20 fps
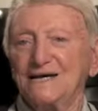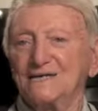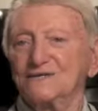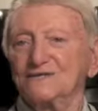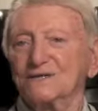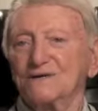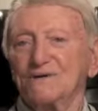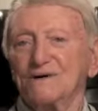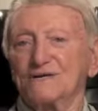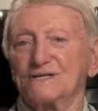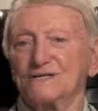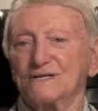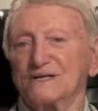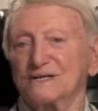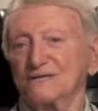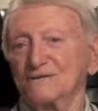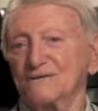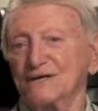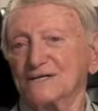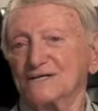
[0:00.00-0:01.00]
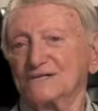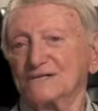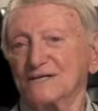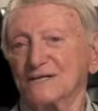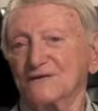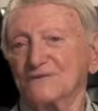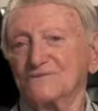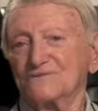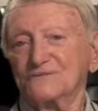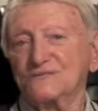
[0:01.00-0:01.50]
And so I said to
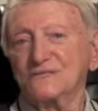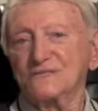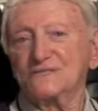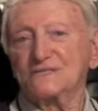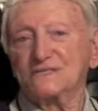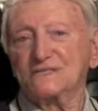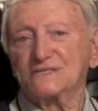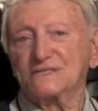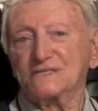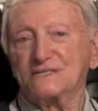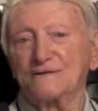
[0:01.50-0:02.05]
myself, geez,